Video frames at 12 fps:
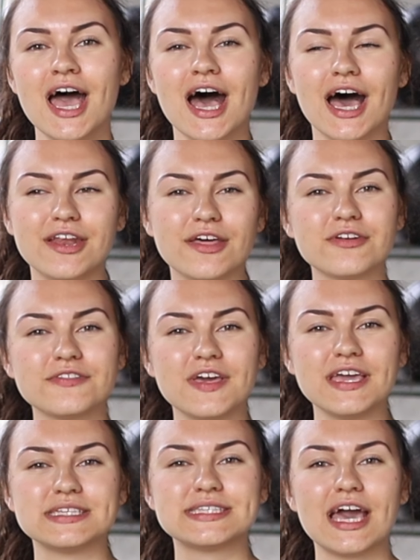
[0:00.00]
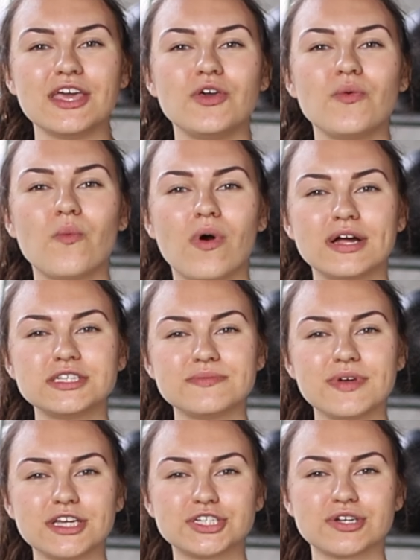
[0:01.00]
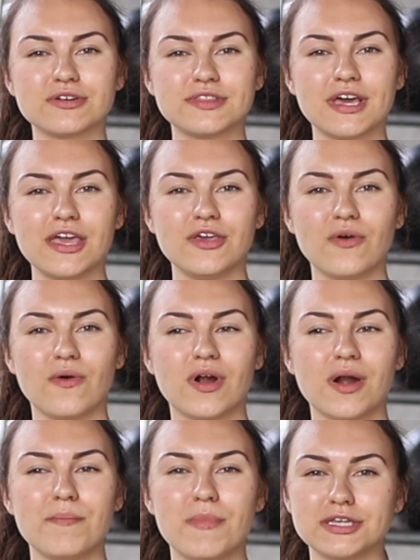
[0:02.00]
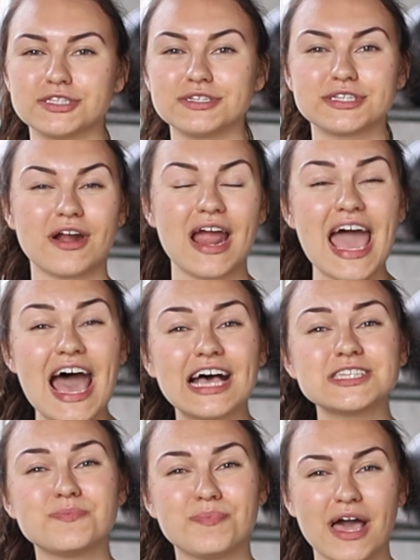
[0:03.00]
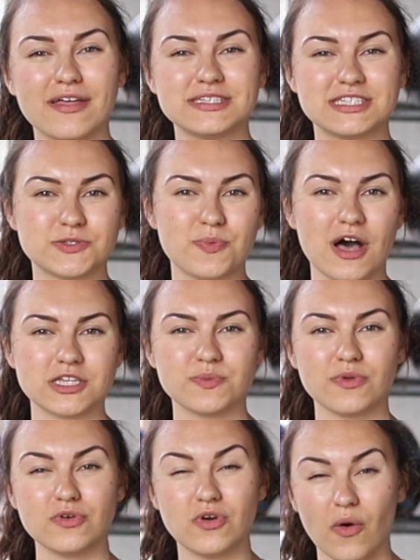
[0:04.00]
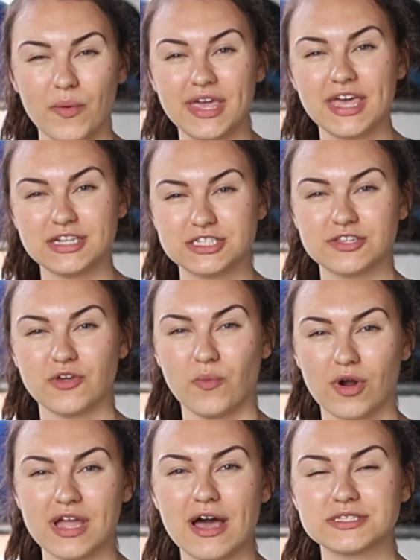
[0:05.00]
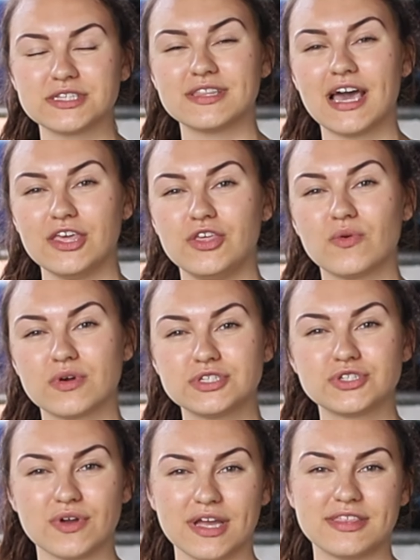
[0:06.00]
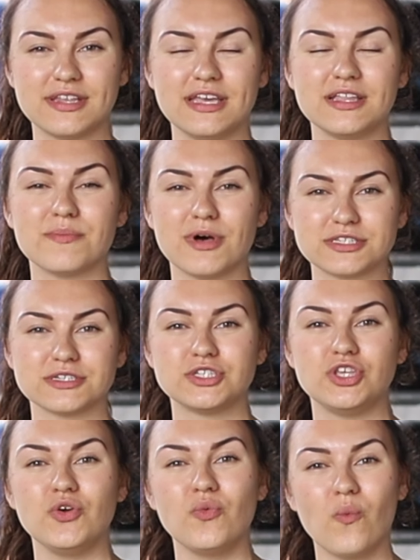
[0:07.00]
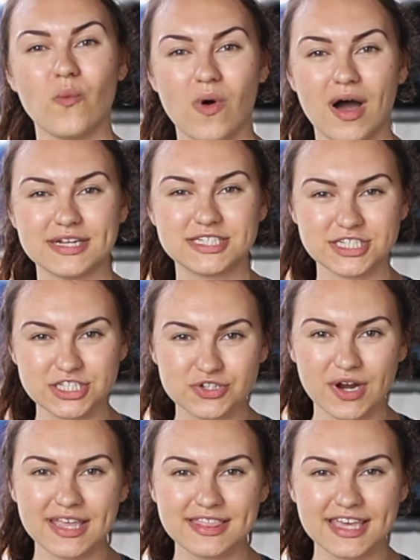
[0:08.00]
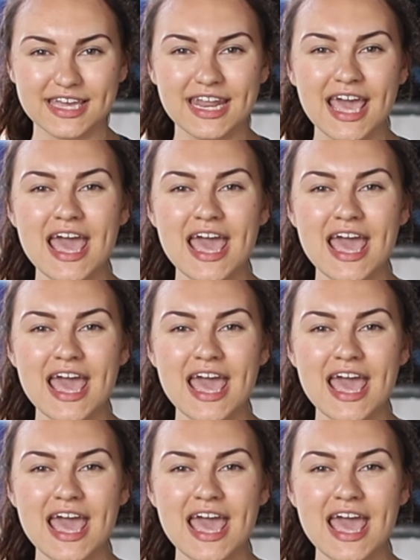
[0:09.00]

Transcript: Another thing is that you want to make sure that your muscles are as balanced as possible going into the workout so that you're strengthening the muscles you want to strengthen